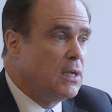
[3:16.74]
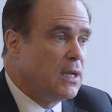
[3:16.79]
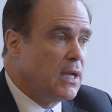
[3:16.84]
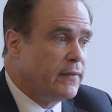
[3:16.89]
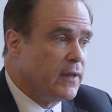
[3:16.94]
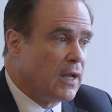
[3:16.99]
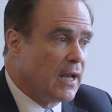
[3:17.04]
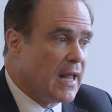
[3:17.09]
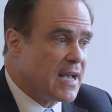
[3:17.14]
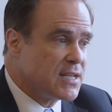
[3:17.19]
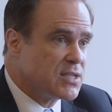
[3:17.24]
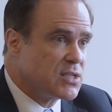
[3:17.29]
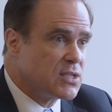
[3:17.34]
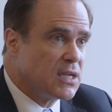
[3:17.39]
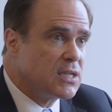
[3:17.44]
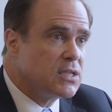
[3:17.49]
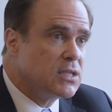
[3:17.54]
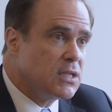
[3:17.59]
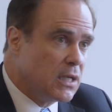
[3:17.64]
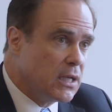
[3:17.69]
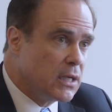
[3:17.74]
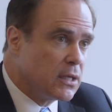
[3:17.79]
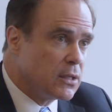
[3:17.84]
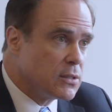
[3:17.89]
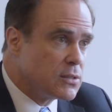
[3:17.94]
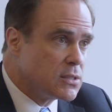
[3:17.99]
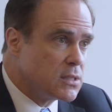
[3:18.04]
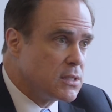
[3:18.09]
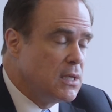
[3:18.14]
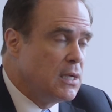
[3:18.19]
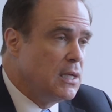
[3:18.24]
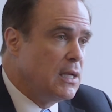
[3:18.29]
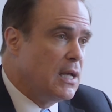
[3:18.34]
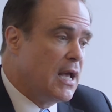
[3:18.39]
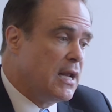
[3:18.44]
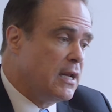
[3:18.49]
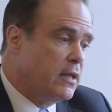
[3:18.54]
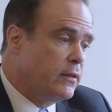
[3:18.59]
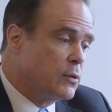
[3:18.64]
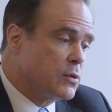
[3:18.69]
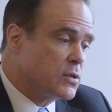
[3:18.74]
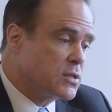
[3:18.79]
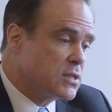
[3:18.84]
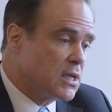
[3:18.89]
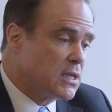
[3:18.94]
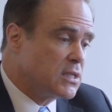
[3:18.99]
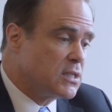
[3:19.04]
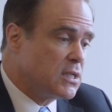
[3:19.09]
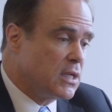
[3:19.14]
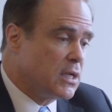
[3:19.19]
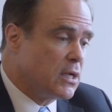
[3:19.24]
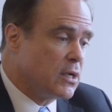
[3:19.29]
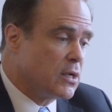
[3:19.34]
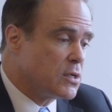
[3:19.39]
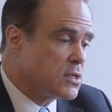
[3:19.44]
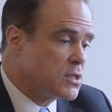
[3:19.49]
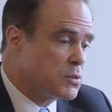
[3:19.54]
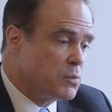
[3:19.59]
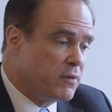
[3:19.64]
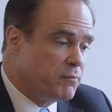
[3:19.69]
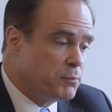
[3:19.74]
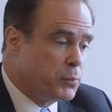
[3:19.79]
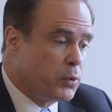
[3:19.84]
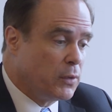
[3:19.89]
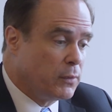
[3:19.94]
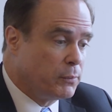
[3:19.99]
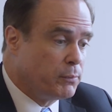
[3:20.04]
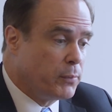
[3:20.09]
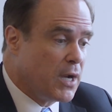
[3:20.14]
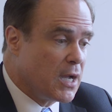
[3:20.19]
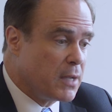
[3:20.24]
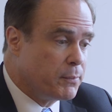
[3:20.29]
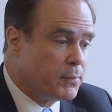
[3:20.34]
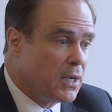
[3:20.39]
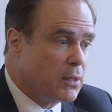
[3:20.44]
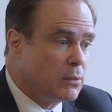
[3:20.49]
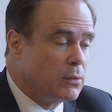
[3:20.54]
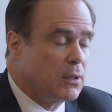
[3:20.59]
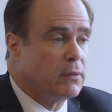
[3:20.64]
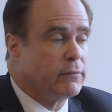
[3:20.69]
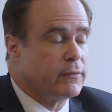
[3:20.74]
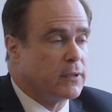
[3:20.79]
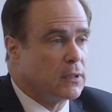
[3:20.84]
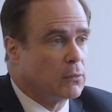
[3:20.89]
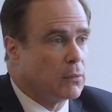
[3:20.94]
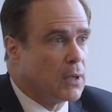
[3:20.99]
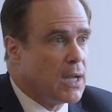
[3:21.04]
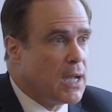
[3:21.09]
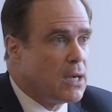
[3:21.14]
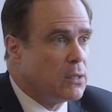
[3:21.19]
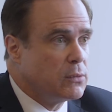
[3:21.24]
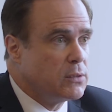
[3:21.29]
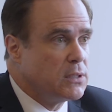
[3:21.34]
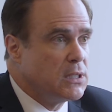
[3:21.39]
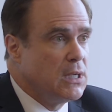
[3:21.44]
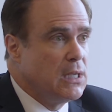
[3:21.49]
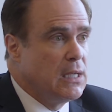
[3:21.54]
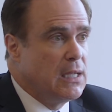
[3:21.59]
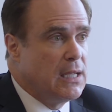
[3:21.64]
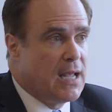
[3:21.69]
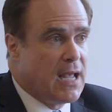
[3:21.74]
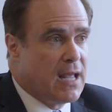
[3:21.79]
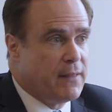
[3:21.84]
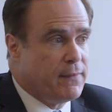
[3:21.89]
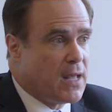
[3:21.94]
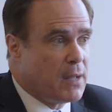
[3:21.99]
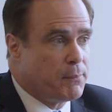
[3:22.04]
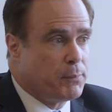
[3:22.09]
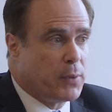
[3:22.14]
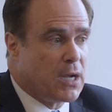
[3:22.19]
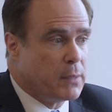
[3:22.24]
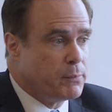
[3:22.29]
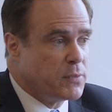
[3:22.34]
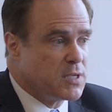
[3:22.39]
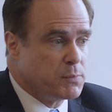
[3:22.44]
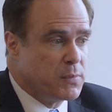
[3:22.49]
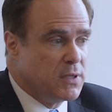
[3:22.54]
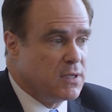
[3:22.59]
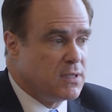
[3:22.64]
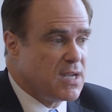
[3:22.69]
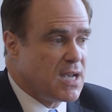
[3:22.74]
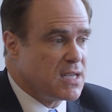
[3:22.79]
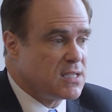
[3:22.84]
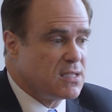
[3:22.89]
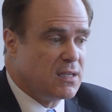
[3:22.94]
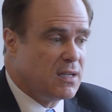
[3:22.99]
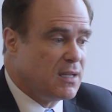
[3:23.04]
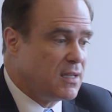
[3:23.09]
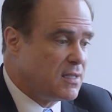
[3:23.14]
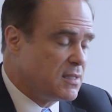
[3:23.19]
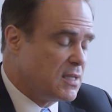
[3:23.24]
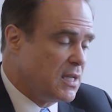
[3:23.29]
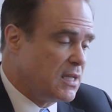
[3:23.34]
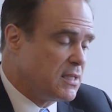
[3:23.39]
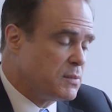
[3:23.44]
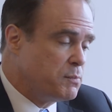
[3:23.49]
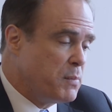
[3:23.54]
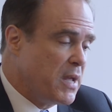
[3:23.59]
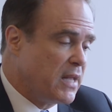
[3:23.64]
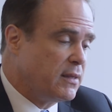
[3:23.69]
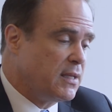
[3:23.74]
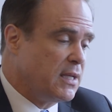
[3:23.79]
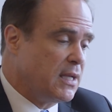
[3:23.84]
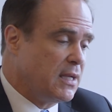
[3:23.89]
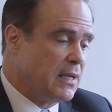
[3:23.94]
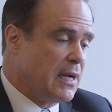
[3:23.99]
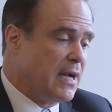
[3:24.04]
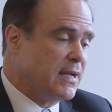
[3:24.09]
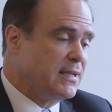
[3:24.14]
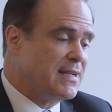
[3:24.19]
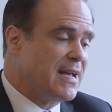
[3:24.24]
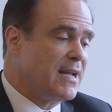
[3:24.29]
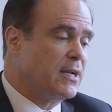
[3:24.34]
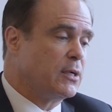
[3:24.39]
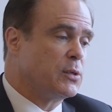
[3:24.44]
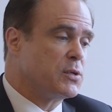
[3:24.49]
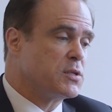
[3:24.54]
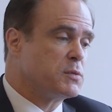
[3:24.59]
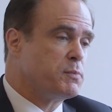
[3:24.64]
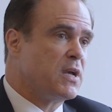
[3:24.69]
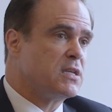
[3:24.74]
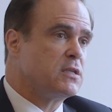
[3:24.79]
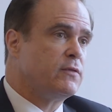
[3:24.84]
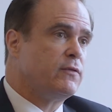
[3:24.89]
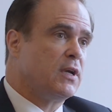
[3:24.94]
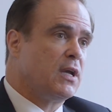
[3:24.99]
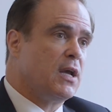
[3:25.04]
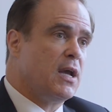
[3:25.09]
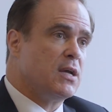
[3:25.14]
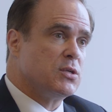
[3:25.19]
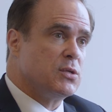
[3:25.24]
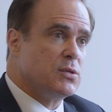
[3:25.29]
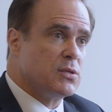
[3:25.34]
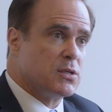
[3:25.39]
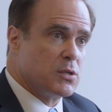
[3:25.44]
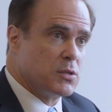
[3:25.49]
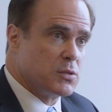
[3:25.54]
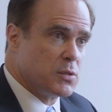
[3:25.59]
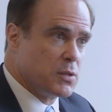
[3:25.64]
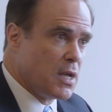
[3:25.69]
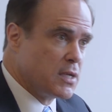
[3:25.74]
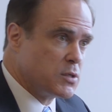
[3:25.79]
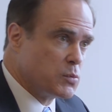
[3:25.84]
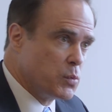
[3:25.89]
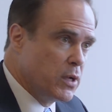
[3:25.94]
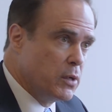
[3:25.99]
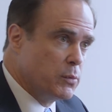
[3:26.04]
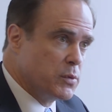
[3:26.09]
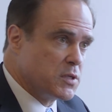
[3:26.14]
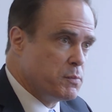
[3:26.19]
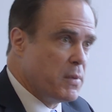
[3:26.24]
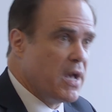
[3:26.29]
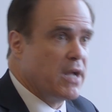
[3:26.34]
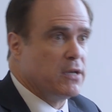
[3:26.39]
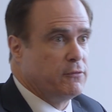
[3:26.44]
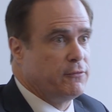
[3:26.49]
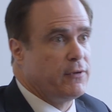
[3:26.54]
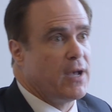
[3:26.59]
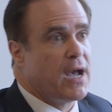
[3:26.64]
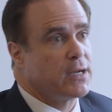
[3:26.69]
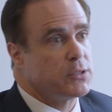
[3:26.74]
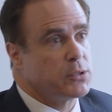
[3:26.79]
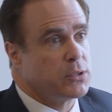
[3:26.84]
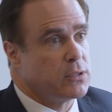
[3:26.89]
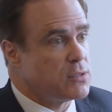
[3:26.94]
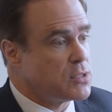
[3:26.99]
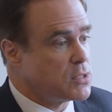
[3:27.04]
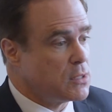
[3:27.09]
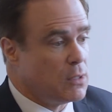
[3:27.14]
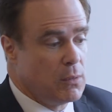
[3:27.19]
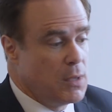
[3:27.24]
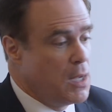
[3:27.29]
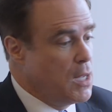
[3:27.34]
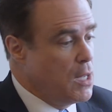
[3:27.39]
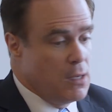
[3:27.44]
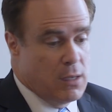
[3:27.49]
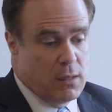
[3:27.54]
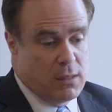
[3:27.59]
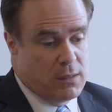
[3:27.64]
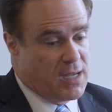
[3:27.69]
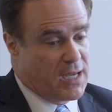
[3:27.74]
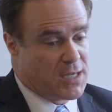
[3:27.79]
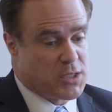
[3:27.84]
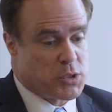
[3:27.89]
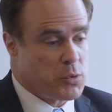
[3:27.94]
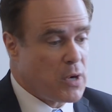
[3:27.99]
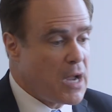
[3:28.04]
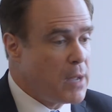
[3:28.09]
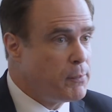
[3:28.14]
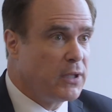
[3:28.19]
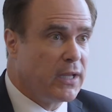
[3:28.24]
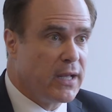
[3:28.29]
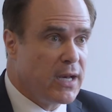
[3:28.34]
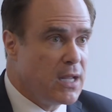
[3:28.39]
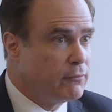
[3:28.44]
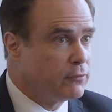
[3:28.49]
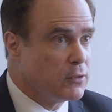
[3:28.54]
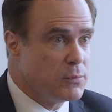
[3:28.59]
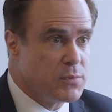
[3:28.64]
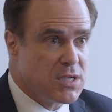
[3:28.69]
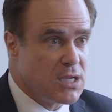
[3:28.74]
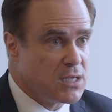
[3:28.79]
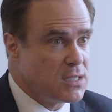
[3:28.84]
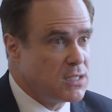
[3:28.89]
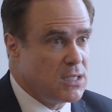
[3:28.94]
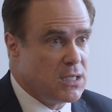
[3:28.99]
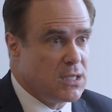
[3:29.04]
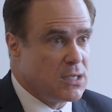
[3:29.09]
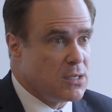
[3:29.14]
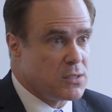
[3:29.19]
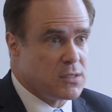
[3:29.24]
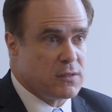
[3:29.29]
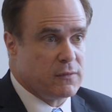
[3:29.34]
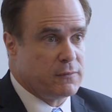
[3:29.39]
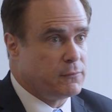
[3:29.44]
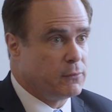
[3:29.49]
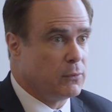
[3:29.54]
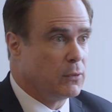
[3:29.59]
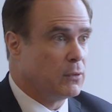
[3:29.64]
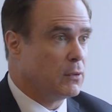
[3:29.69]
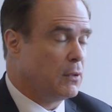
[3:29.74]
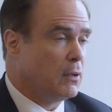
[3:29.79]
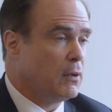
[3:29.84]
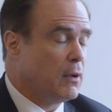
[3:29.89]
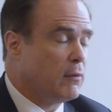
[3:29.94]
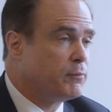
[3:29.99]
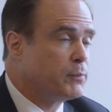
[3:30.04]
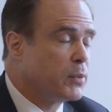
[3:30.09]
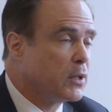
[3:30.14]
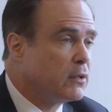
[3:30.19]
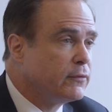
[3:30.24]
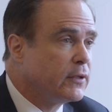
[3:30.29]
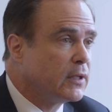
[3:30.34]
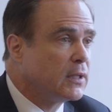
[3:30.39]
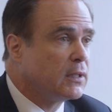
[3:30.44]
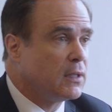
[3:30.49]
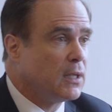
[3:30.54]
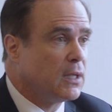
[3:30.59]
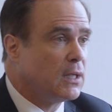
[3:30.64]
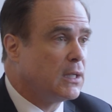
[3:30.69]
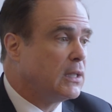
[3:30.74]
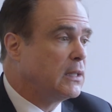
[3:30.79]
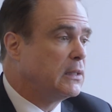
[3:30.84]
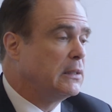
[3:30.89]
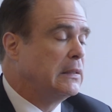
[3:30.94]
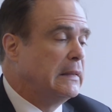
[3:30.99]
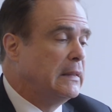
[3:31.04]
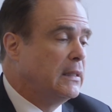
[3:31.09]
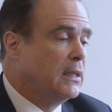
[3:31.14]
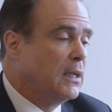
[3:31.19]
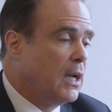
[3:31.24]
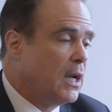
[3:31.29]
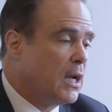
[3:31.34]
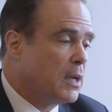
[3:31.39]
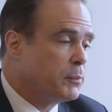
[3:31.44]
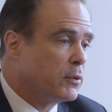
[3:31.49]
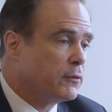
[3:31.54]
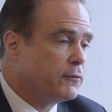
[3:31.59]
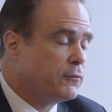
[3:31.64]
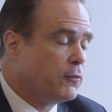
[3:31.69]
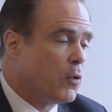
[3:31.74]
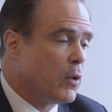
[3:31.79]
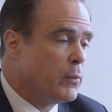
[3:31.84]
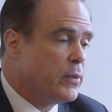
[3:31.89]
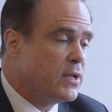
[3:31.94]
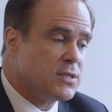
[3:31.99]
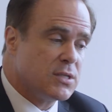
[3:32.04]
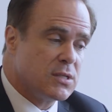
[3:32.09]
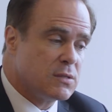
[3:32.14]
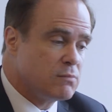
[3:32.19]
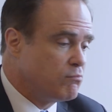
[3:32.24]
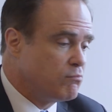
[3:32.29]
in the last 60 years. And in those 60 years, we pulled pipe out of the ground, and that pipe has been tested. It's met the identical specifications as when it was manufactured. So extrapolating from 60 years of perfect performance,